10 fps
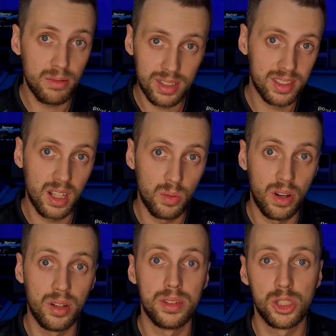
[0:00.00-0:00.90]
every single
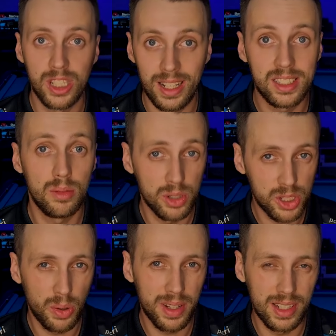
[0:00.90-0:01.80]
one of the shots I was
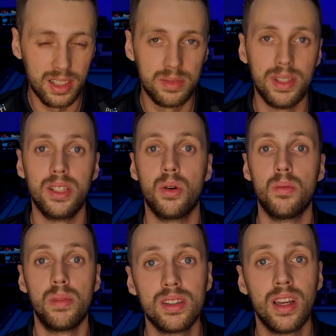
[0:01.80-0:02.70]
showing in this video,
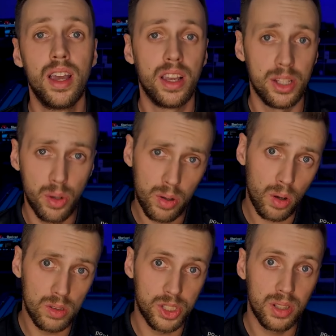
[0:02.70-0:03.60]
but your
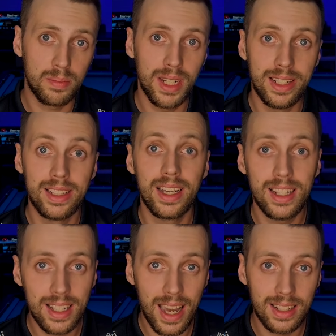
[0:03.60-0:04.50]
goal should be that
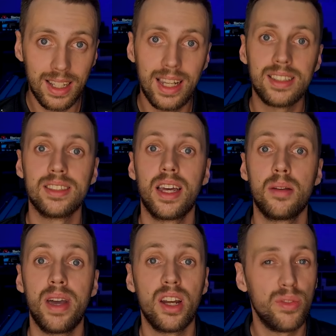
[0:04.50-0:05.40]
in the end it's not
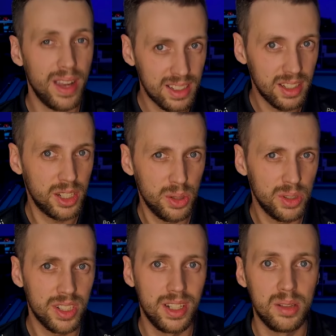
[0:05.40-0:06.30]
a matter of
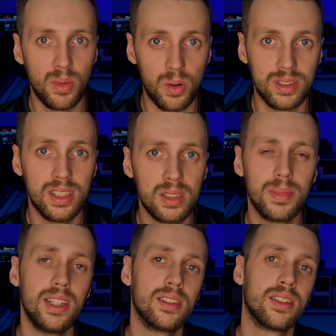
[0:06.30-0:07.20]
execution anymore. This
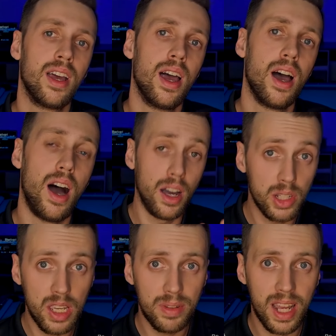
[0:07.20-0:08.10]
means, are
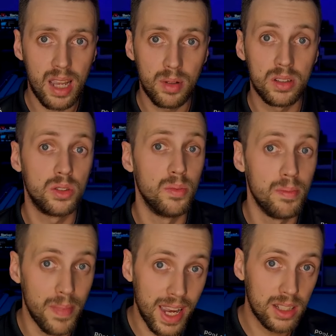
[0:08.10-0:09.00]
you even able to
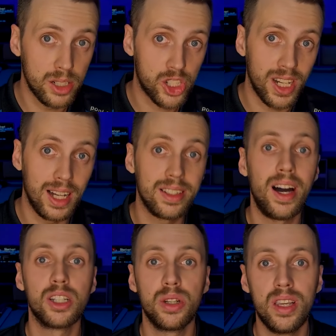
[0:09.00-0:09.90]
make the shot?
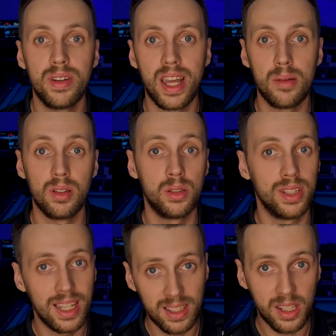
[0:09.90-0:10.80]
Are you even able to
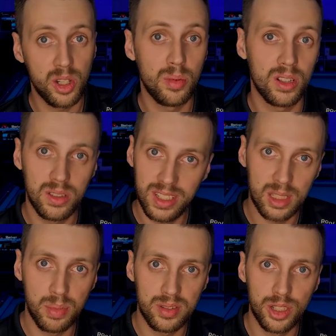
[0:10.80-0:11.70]
get the cue ball to
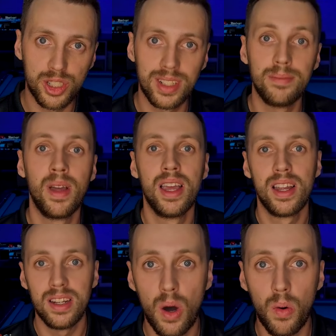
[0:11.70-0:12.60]
this position?
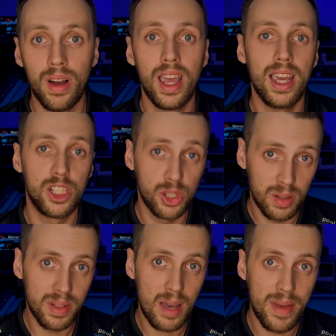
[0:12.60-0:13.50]
No, it
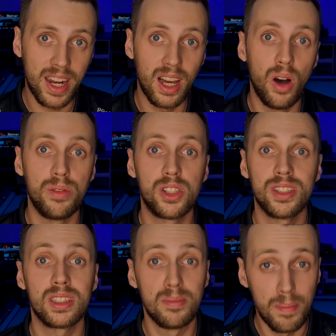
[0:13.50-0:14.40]
should be a matter of
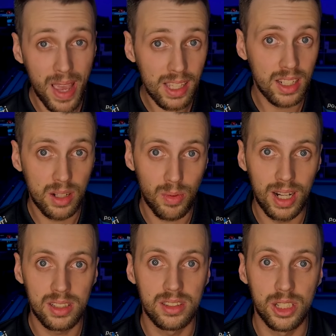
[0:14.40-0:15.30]
just making the
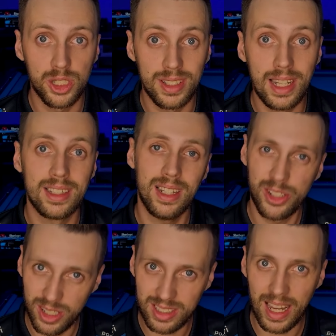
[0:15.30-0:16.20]
right decision and then
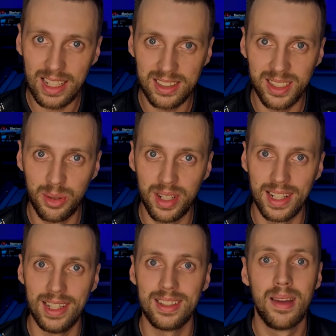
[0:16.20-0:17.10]
just
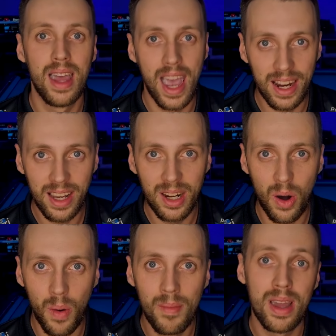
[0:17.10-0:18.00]
executing it. And I
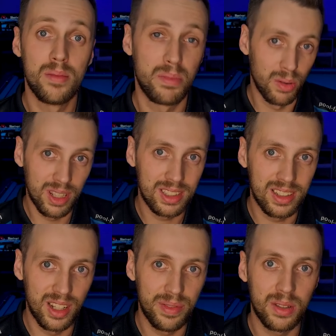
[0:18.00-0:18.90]
know, pool is a
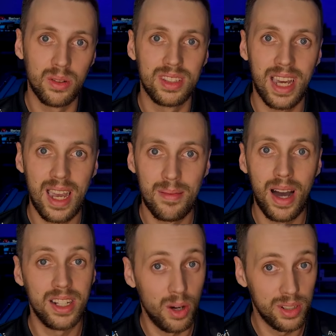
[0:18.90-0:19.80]
difficult game,
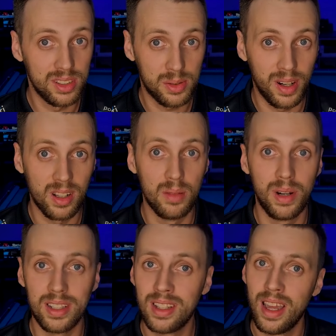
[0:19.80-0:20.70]
I know the struggle,
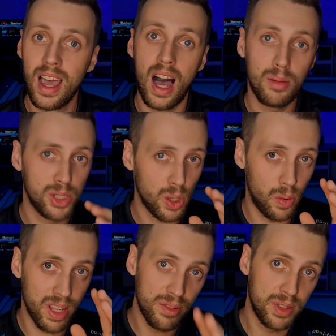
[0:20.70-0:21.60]
but I'm
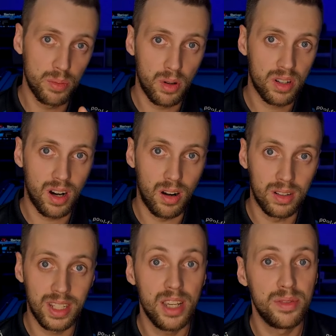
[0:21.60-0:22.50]
sure if you work
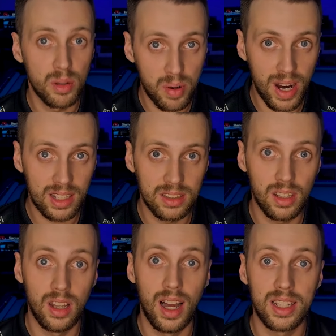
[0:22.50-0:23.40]
hard, if you practice
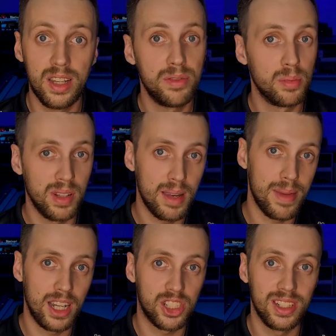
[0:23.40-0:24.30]
a lot, if you play
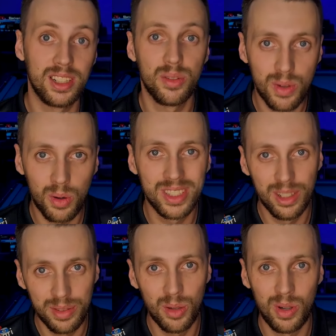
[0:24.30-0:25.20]
matches, and of course
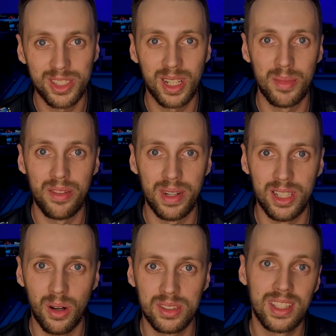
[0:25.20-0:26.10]
if you're watching my
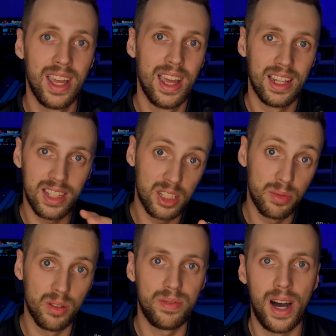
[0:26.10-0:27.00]
videos, then you
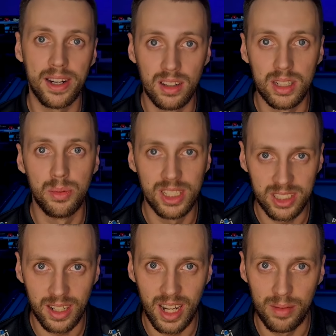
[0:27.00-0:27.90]
will finally
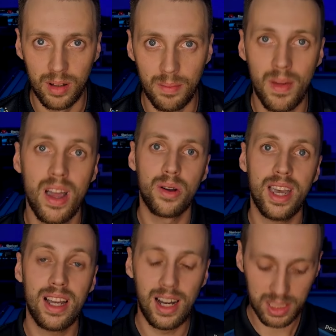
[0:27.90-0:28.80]
reach that level.
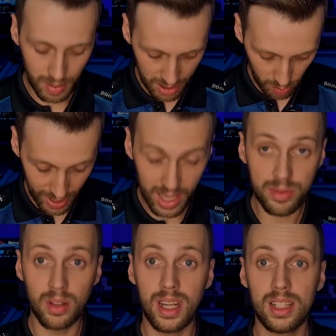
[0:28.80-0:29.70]
Okay guys, by the way,
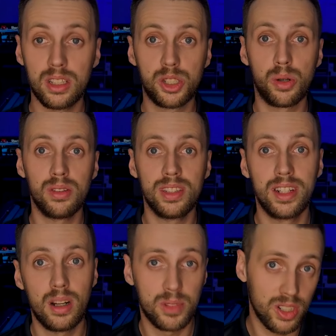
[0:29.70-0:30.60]
if you like the jersey
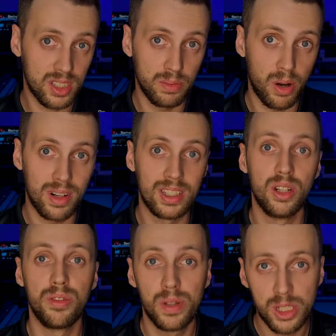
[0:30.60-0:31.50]
that I'm just wearing,
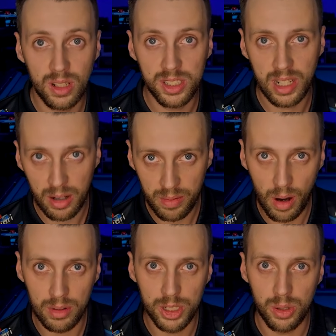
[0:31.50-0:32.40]
the official
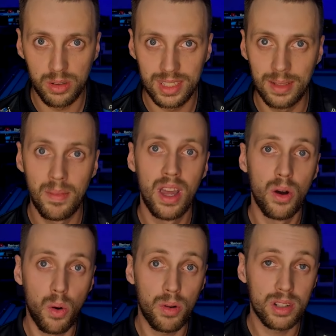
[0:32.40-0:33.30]
Sharivari jersey,
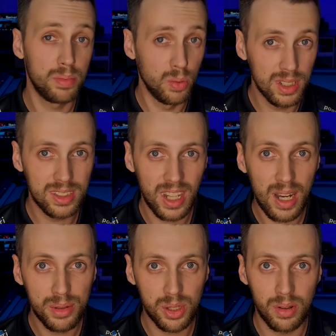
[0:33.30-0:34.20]
or the Pool is
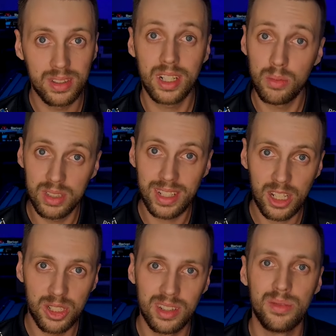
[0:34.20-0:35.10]
Live shirt that I was
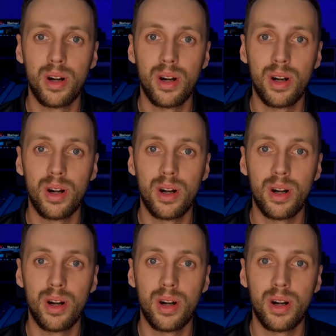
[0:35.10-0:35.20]
actually